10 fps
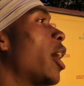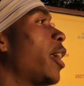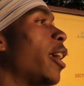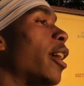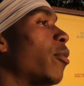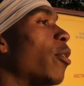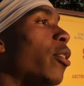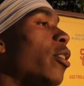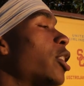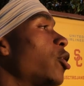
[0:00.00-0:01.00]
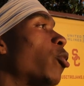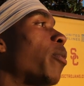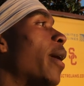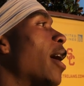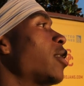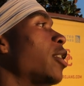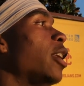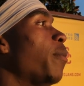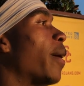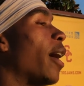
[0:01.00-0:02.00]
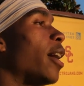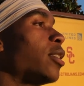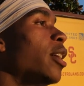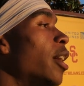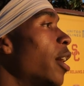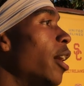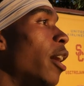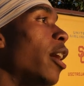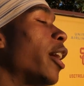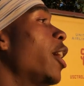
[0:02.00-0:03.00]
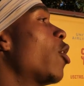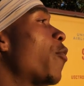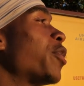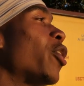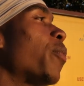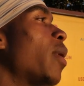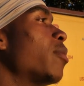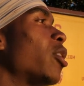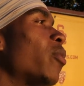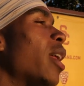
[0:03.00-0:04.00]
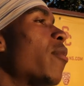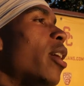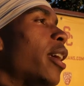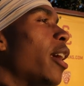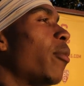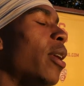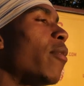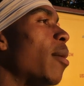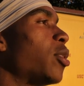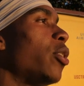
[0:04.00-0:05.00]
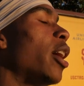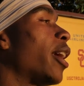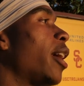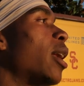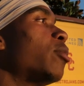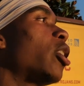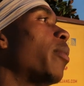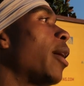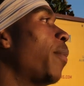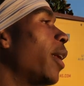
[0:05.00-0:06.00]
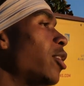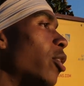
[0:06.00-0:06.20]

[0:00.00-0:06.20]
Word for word: I can, whether it's a short pass, a deep pass, uh, kickoff return, punt return, whatever I can, whatever opportunity I can, I'm trying to make a play.